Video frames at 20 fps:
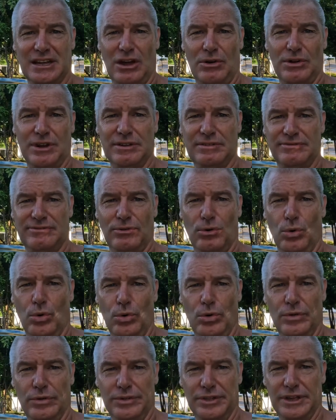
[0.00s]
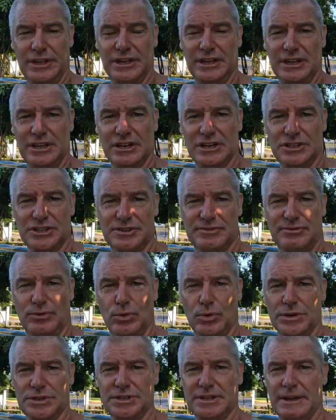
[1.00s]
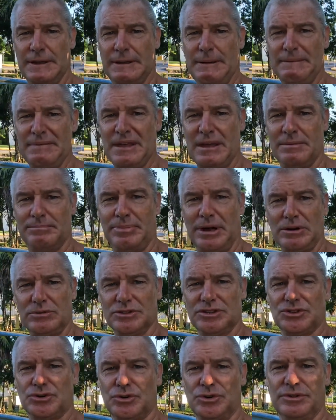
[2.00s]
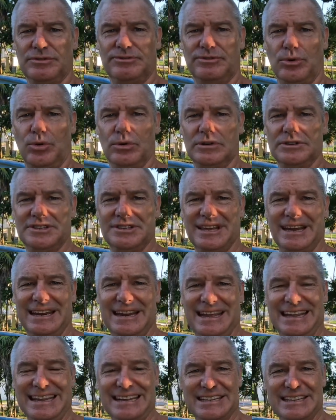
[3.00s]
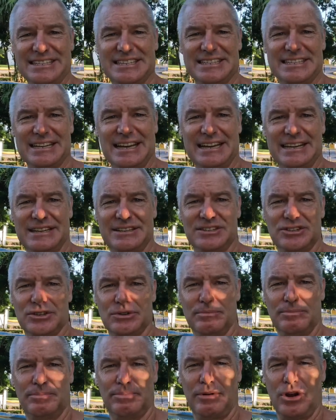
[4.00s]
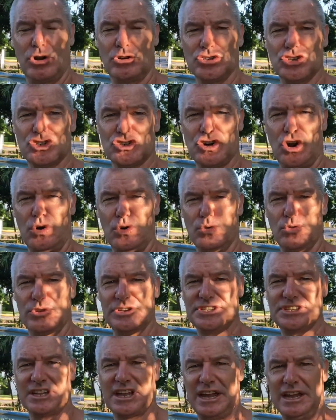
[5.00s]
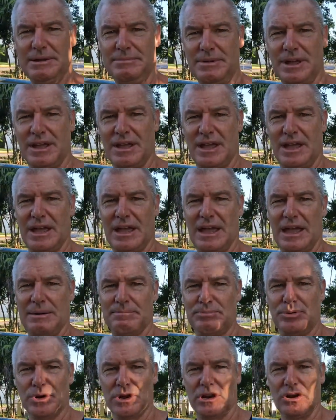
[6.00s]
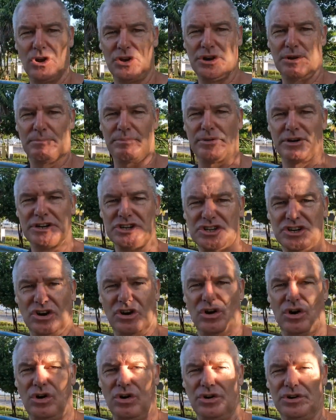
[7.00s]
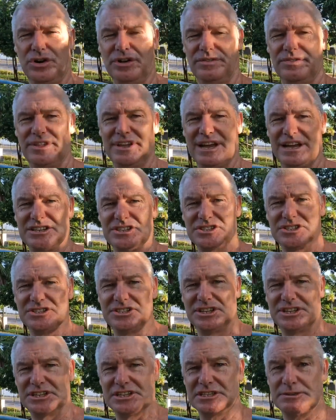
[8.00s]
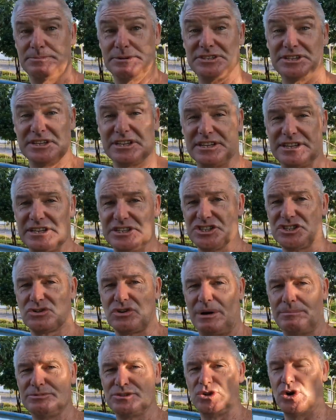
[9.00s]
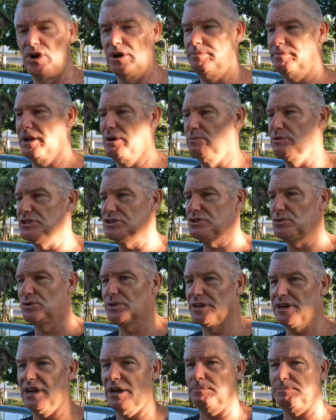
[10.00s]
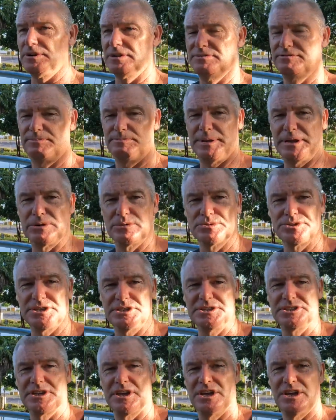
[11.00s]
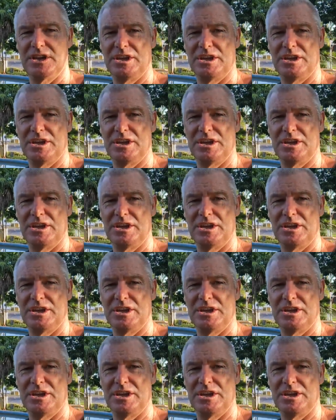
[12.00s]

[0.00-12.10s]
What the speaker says: going for the English forwards. But it was through the forwards that England started to control this game and put a lot of pressure on the Argentinians, particularly at scrum time, and we saw a couple of penalties